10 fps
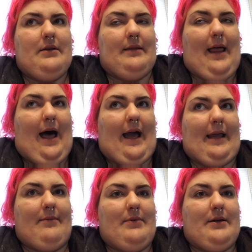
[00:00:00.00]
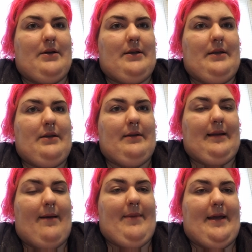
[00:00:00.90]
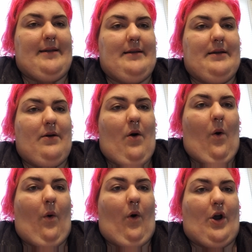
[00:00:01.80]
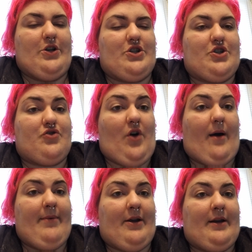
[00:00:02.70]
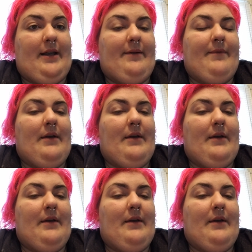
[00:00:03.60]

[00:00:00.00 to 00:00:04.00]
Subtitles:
lime, lemon, orange, strawberry.